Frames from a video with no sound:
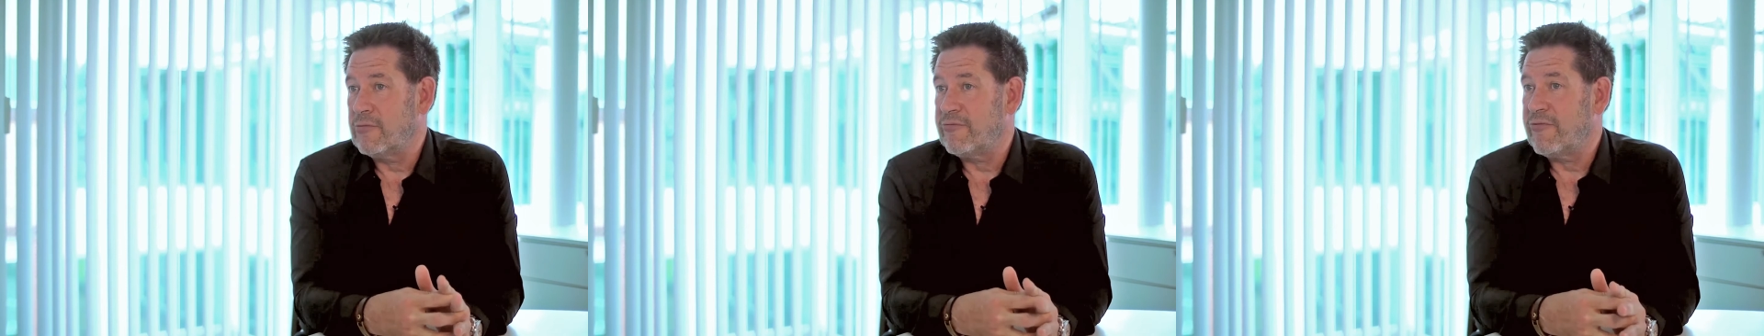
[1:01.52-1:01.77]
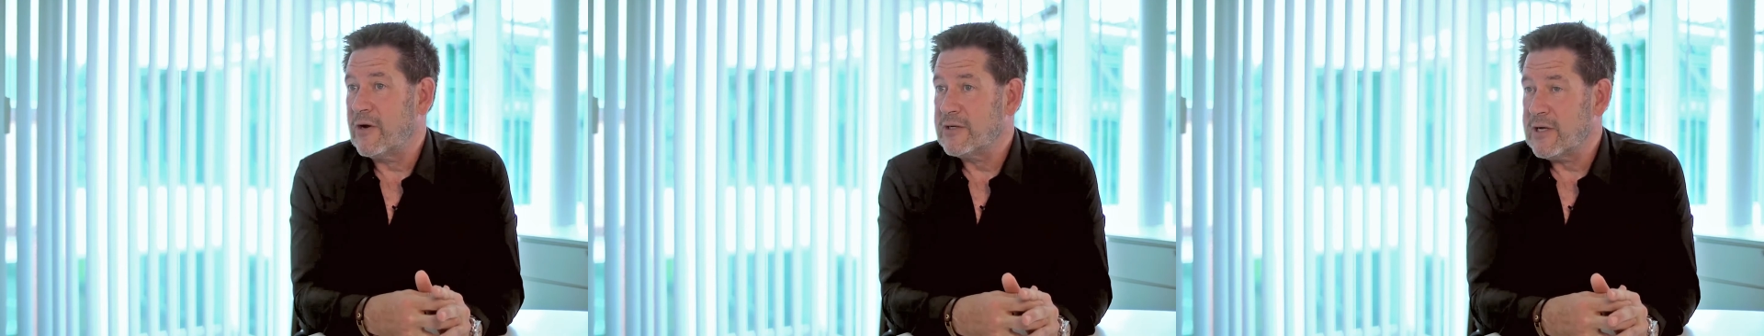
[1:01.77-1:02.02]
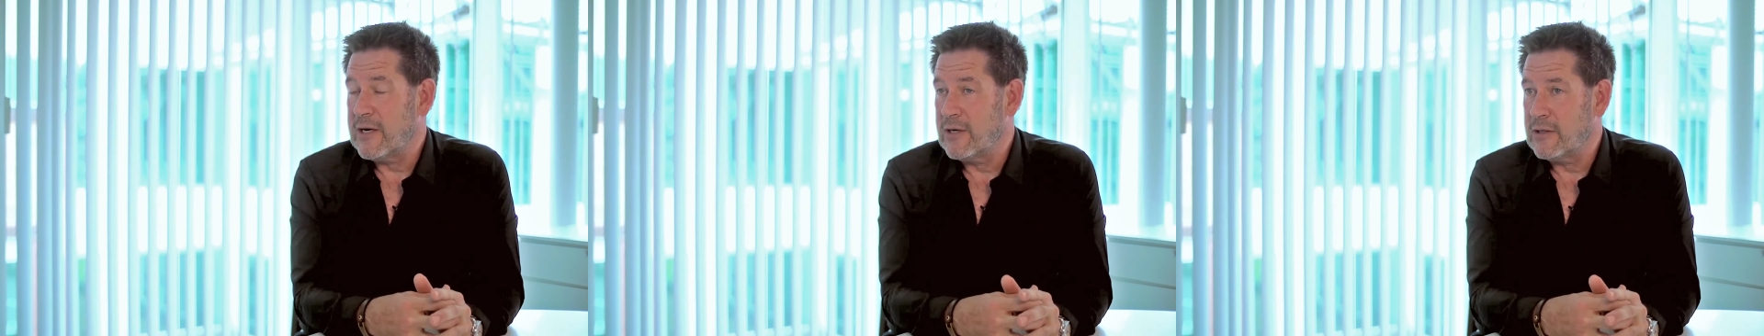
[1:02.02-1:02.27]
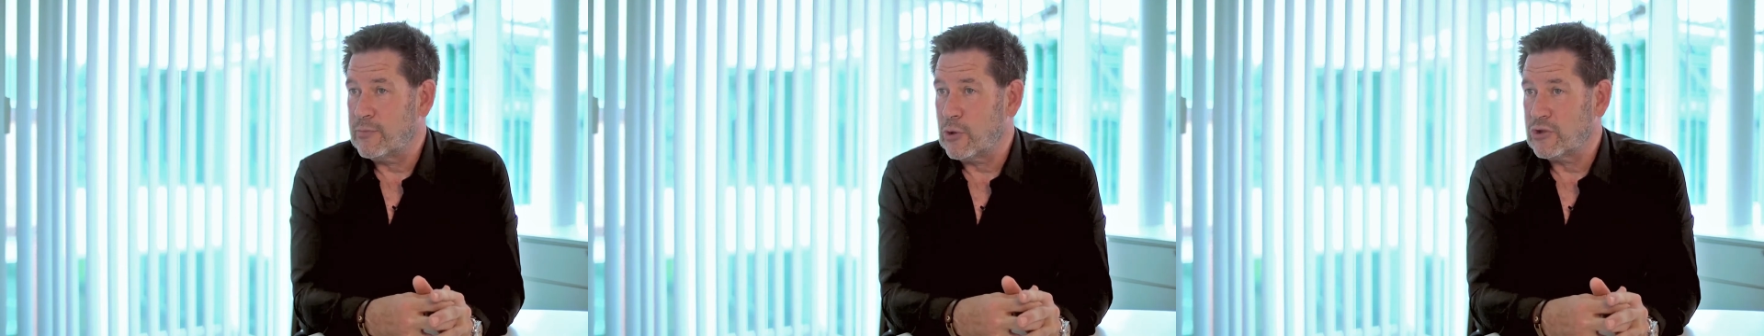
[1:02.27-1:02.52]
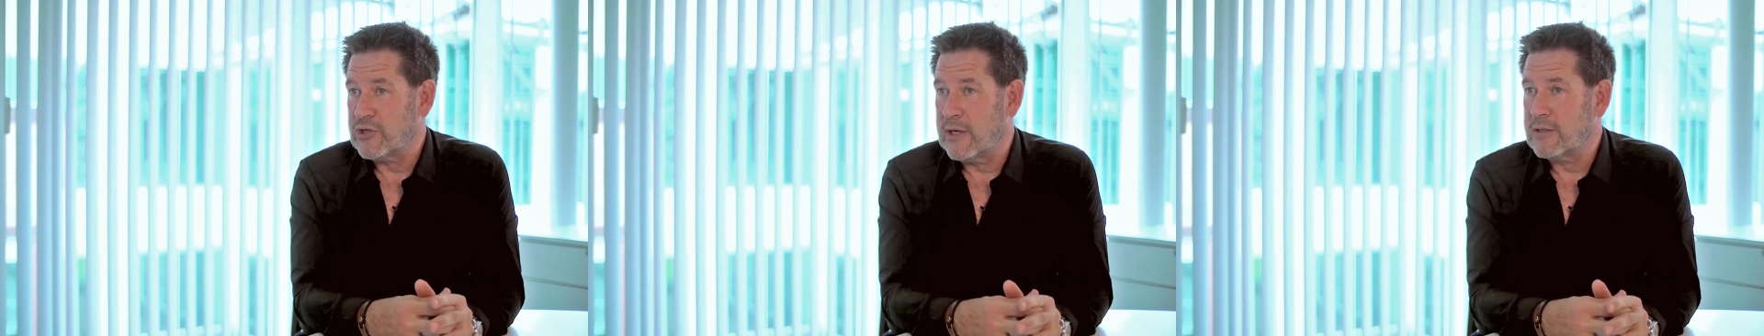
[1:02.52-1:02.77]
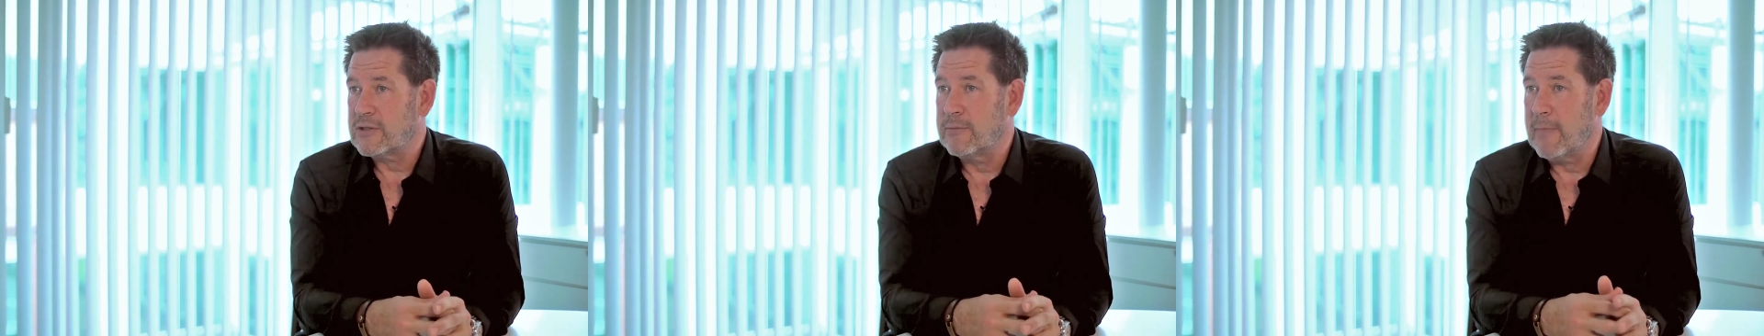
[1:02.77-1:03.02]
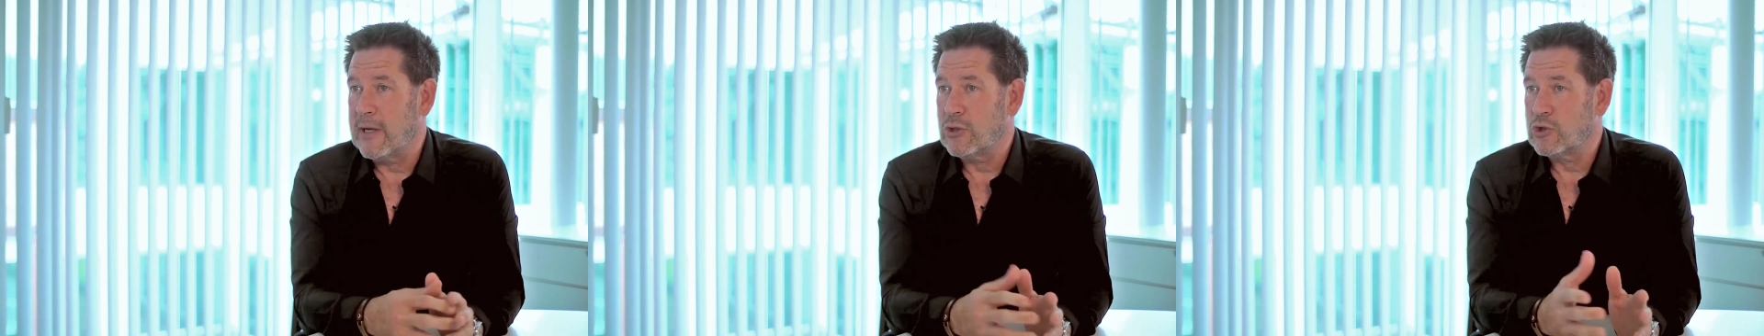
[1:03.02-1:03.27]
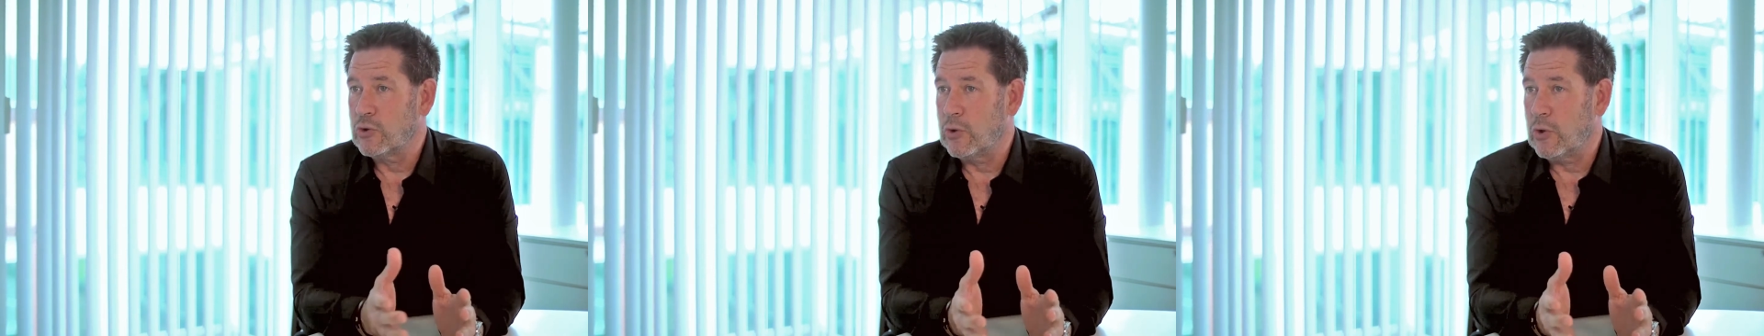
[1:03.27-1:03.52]
the front end of the project to make
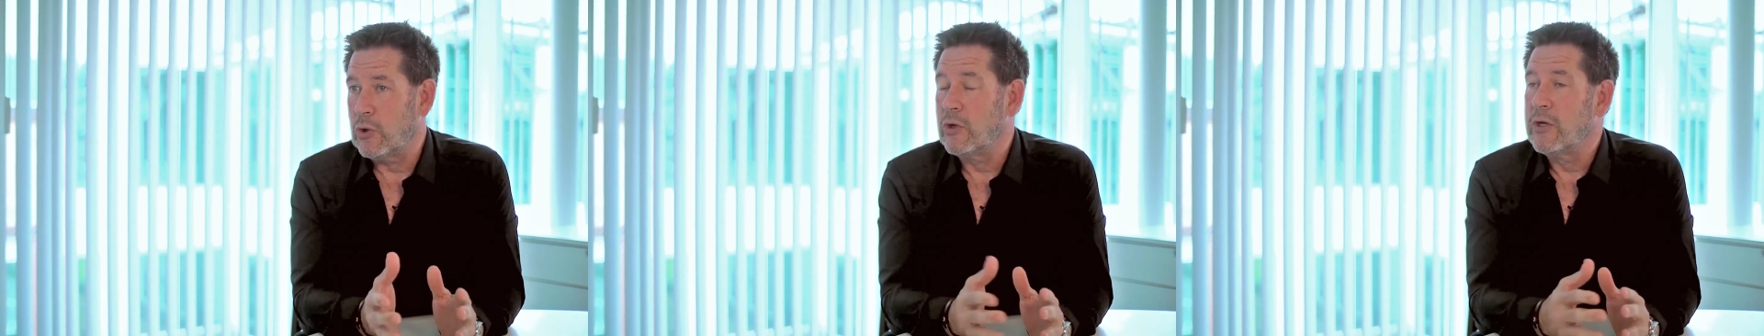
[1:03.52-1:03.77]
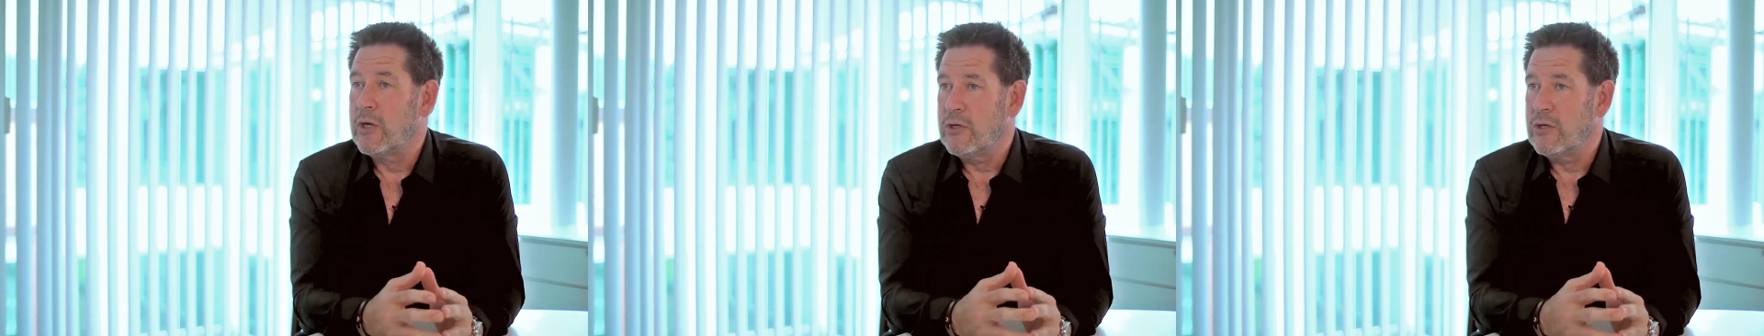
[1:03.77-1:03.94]
sure